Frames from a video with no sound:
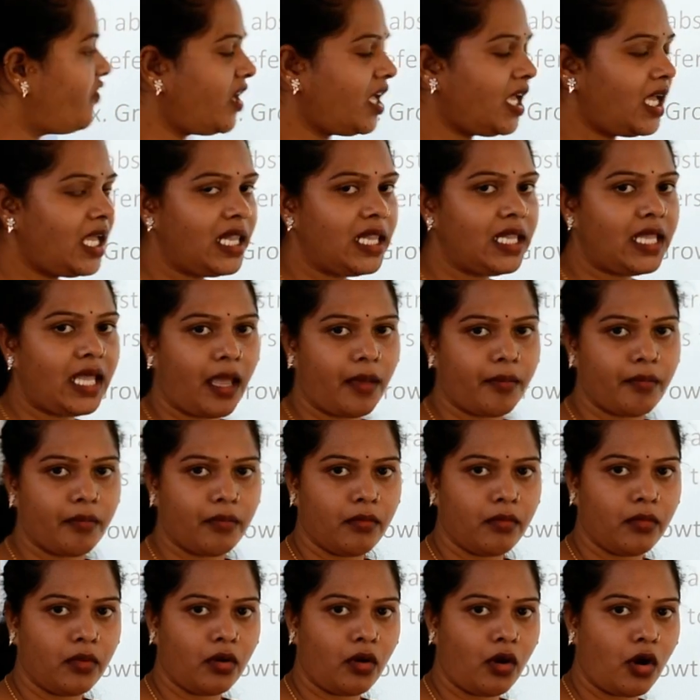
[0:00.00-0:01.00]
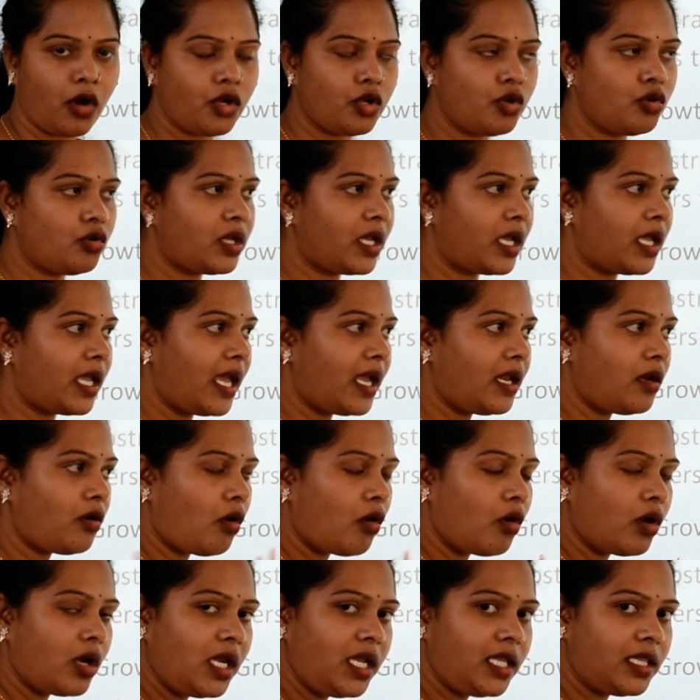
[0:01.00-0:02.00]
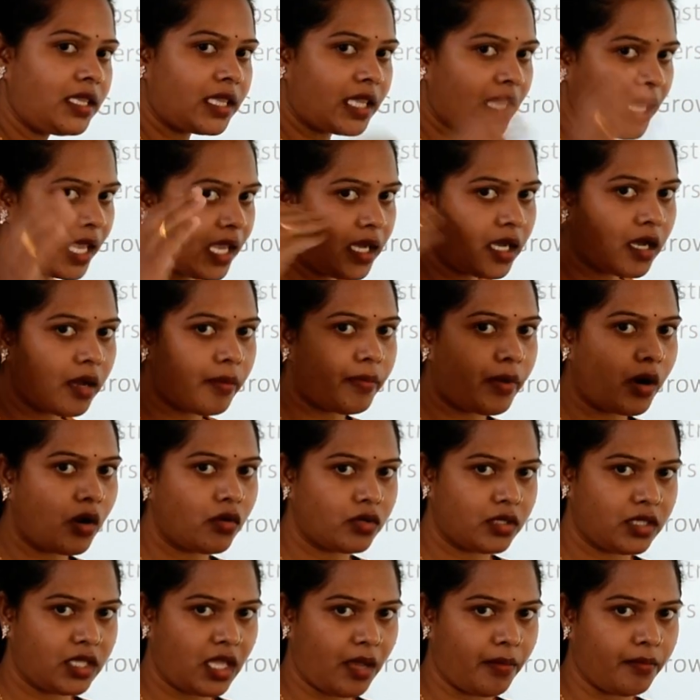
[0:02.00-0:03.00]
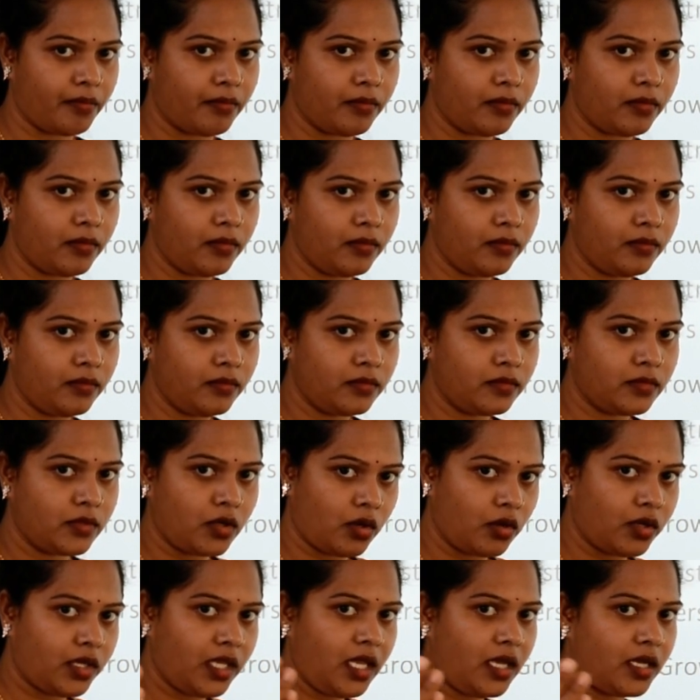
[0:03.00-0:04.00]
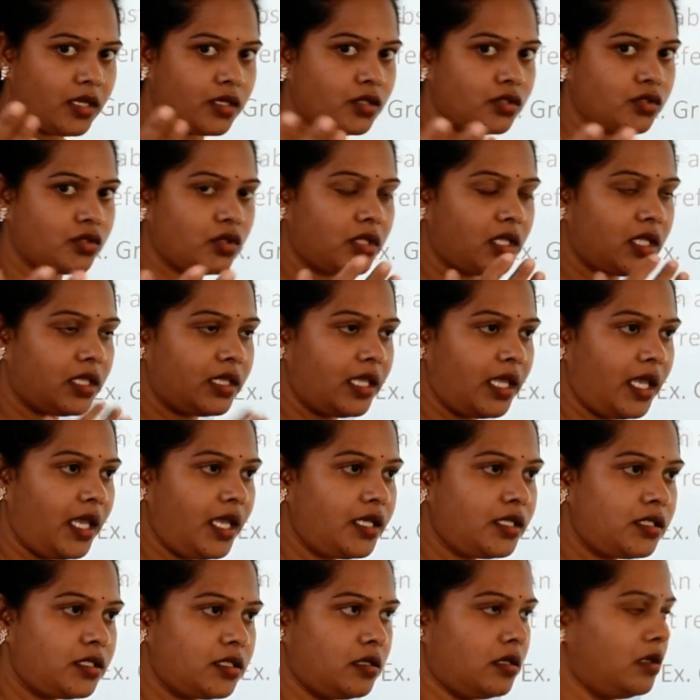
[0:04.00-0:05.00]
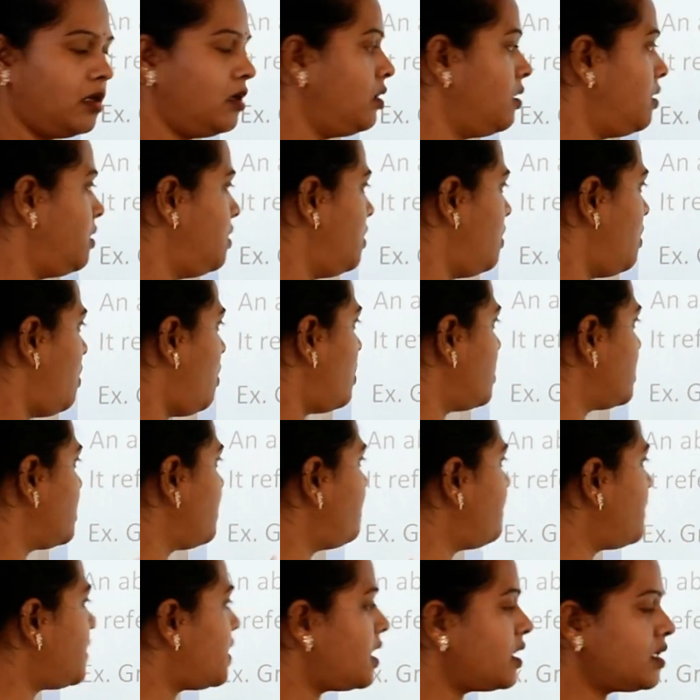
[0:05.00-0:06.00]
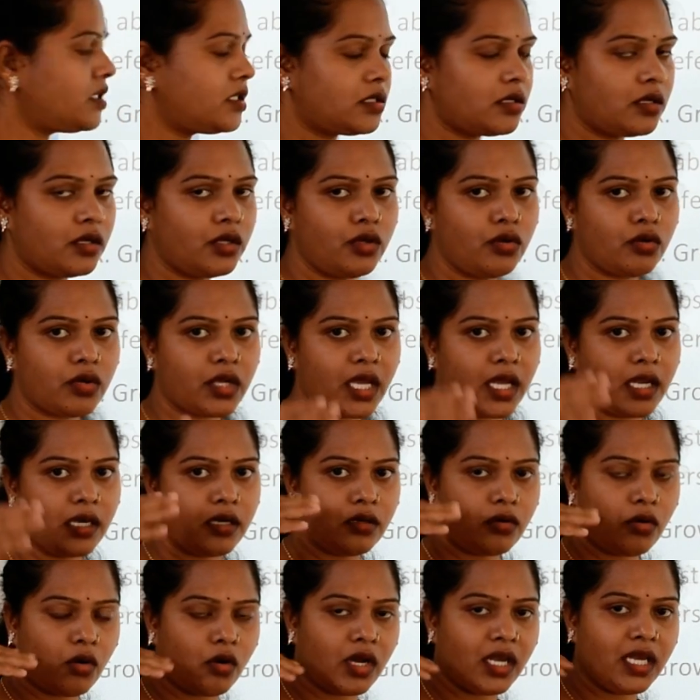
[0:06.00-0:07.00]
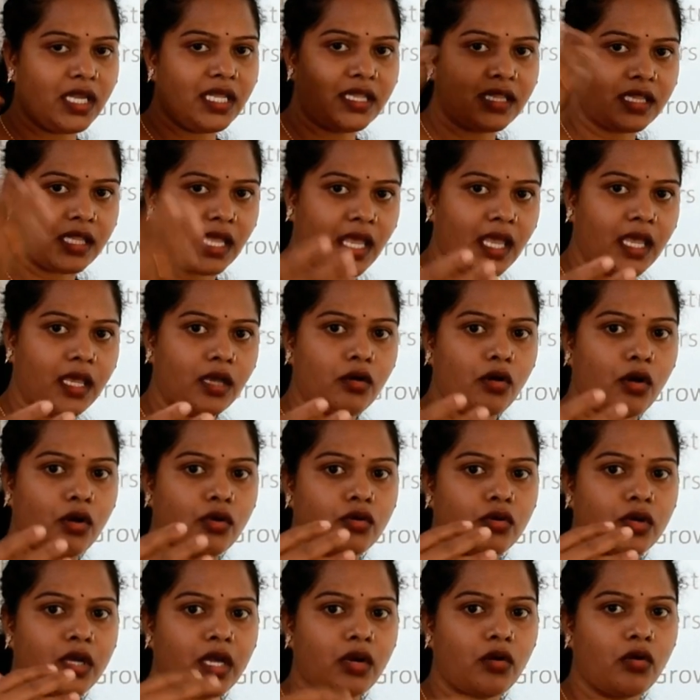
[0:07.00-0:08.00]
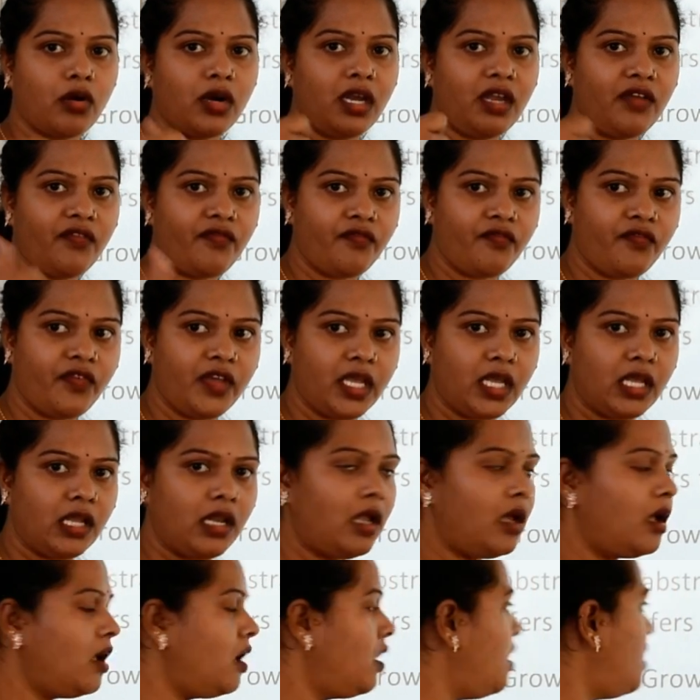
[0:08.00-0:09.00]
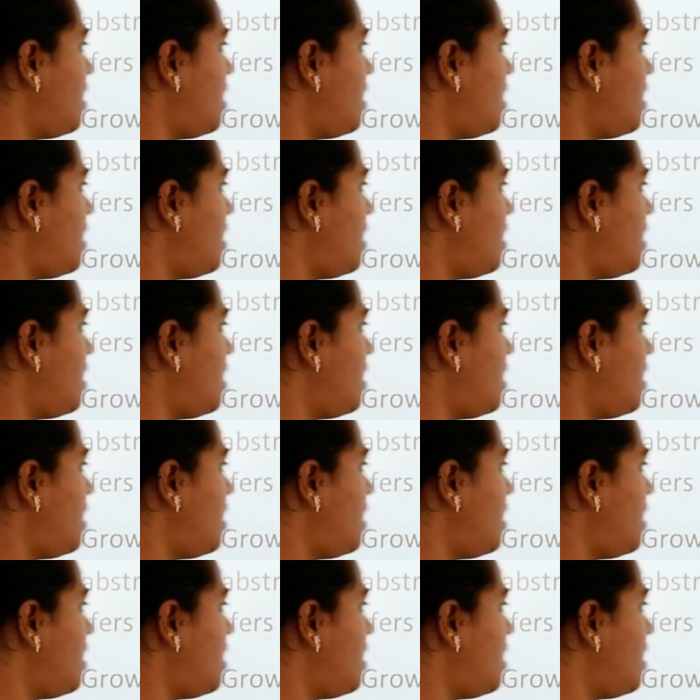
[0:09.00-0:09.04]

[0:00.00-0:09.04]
feel them or you can only think about them. Okay, so the things or the words you can only think or you can only feel